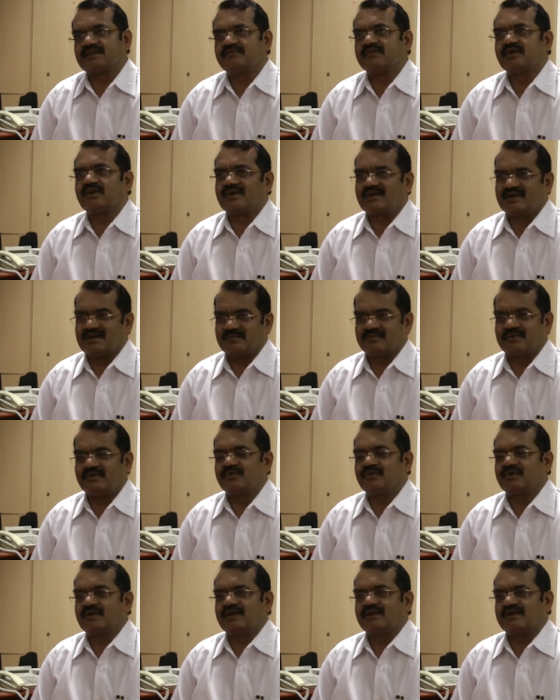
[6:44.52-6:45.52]
time we cannot operate,
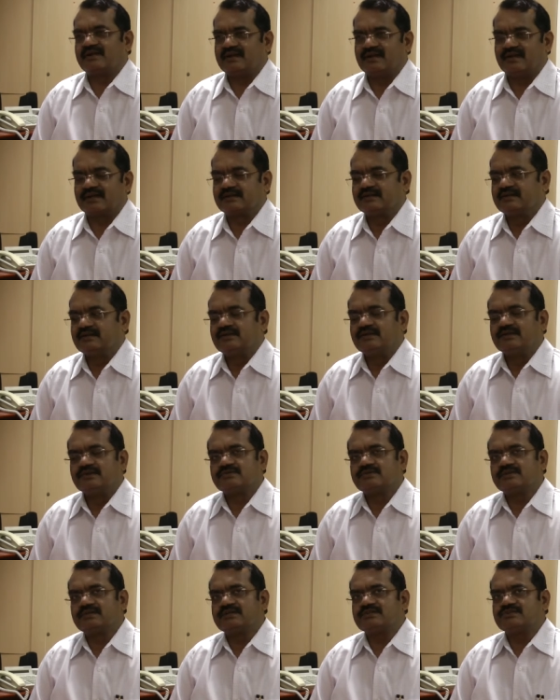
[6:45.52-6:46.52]
we cannot react.
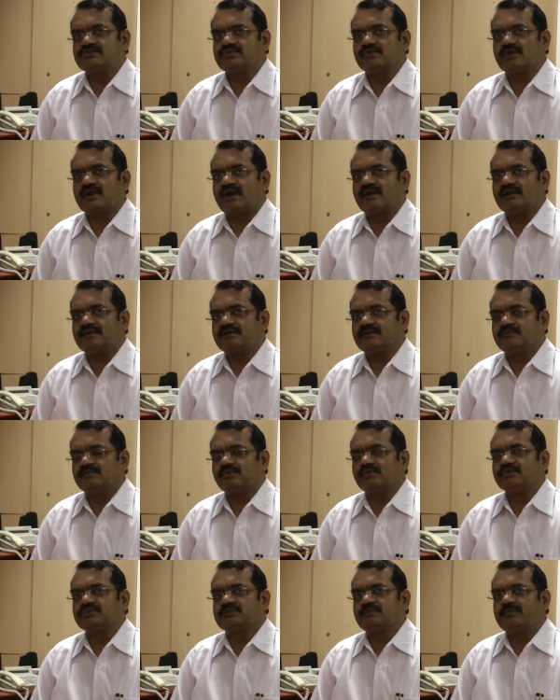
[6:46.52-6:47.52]
So ensure all the
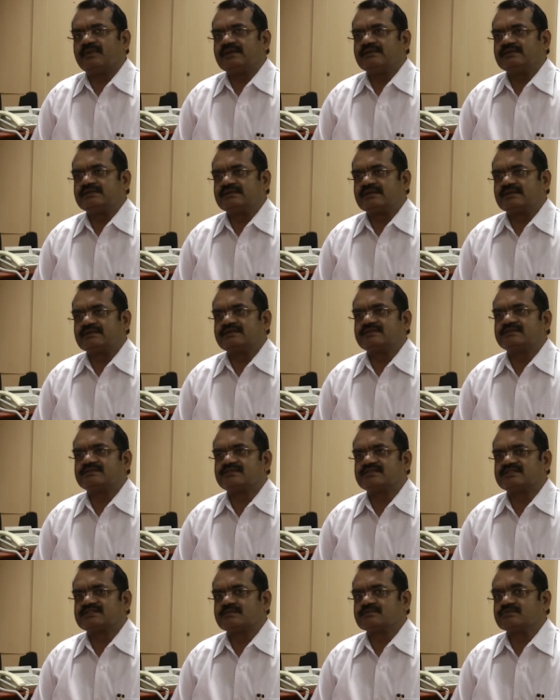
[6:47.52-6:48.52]
both main redundant
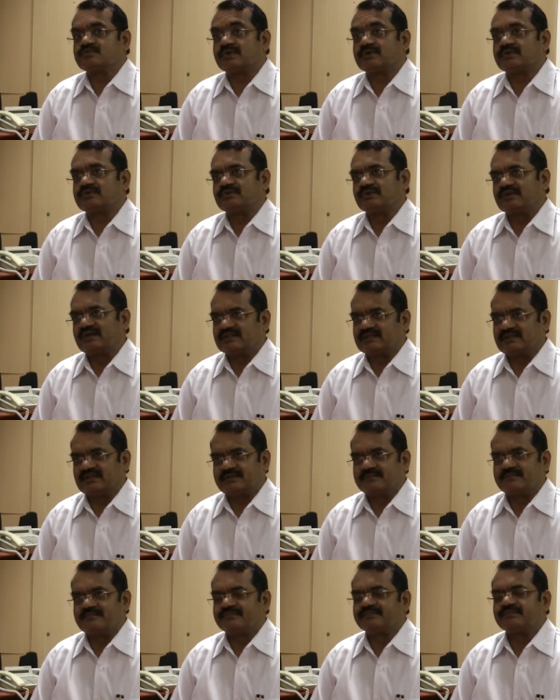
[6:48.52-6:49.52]
systems work
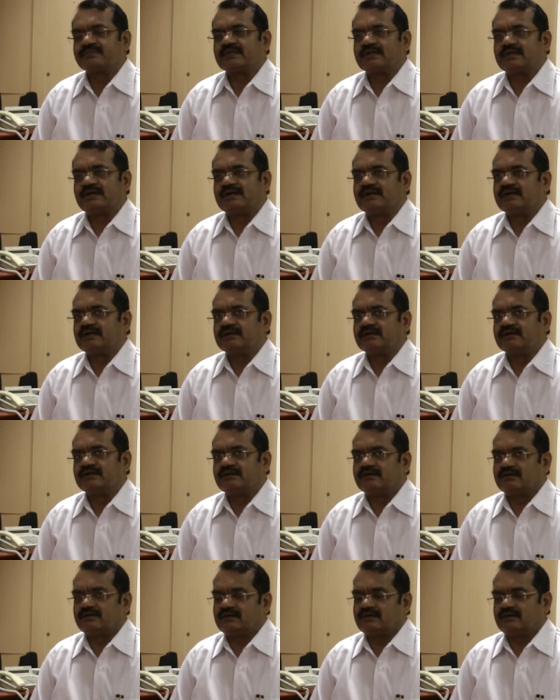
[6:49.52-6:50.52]
together and
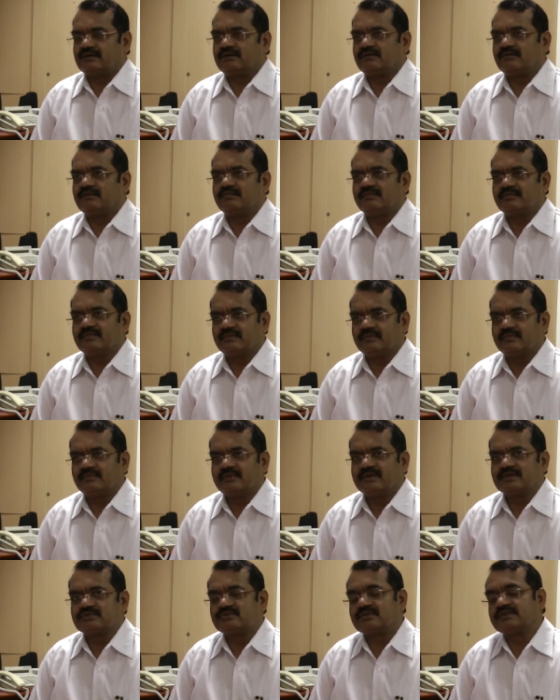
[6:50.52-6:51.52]

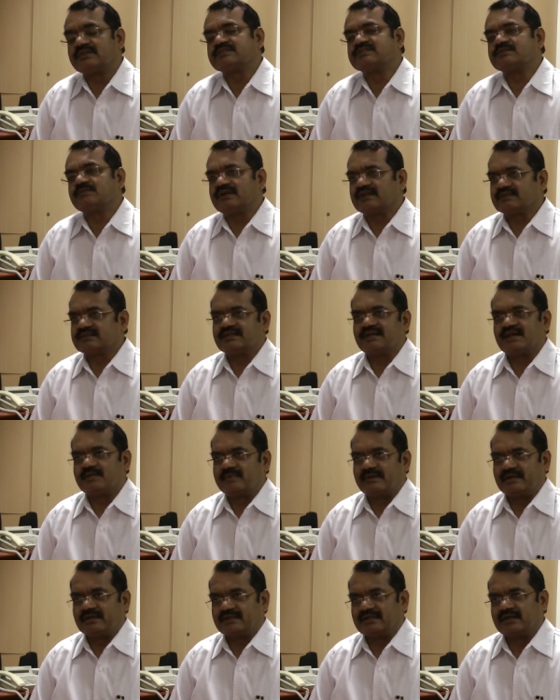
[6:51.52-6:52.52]
make sure that similar thing
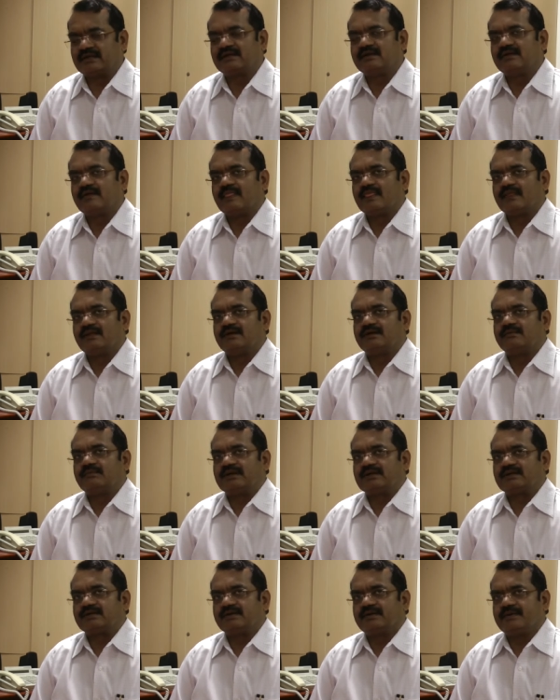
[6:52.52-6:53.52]
happening there.
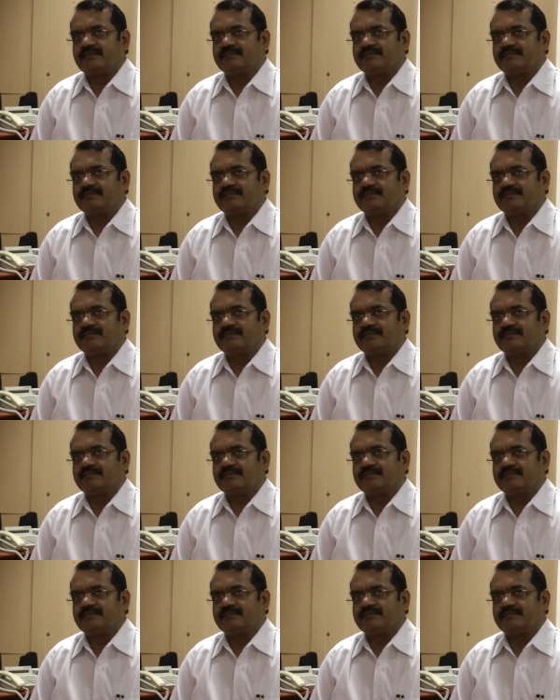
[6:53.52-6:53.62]
But